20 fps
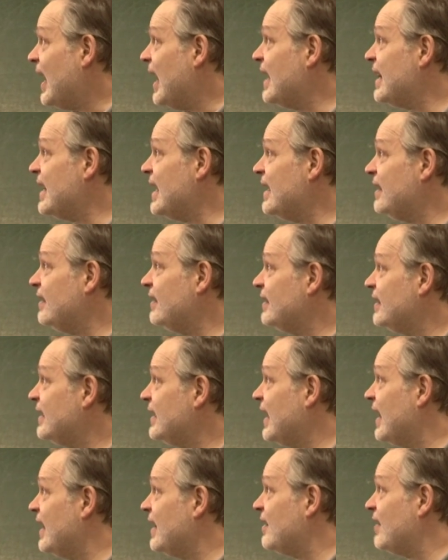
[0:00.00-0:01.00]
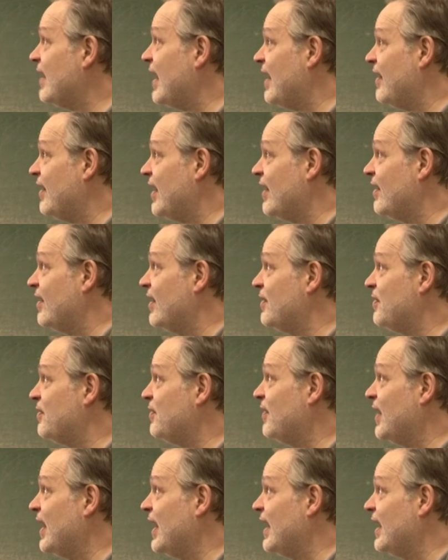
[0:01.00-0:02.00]
And then the other area of
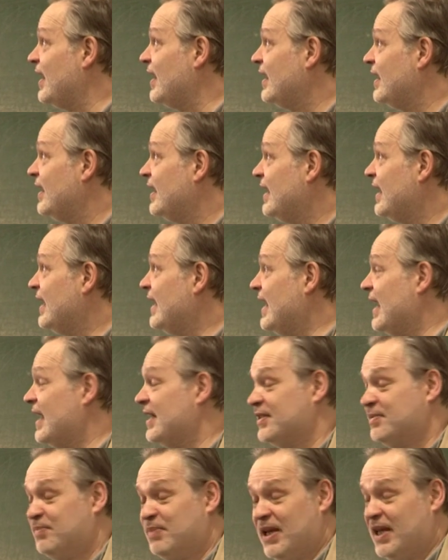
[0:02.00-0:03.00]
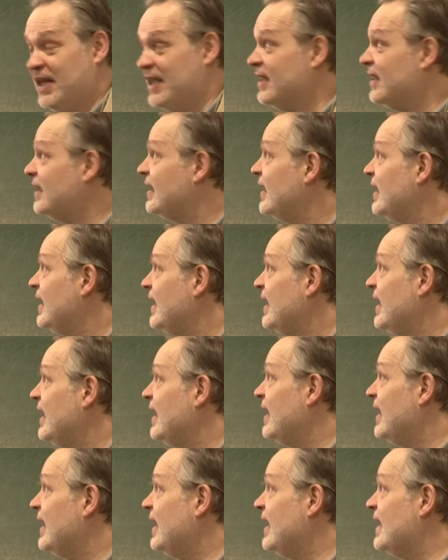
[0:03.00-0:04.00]
ESP
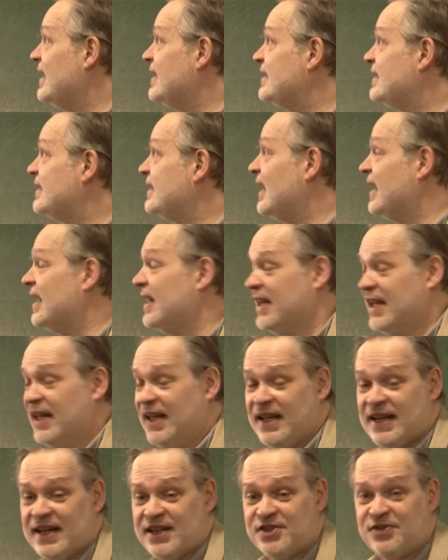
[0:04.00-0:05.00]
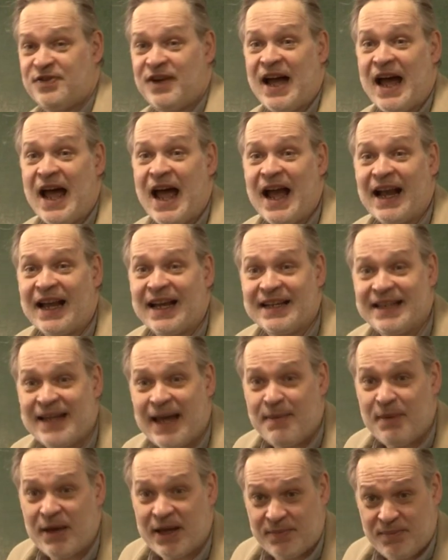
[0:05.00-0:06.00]
is English for
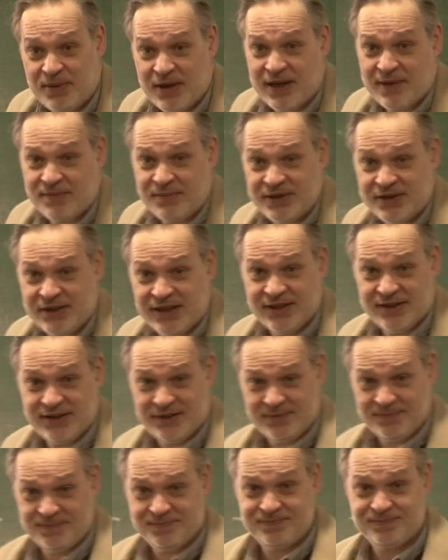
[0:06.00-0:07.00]
academic purposes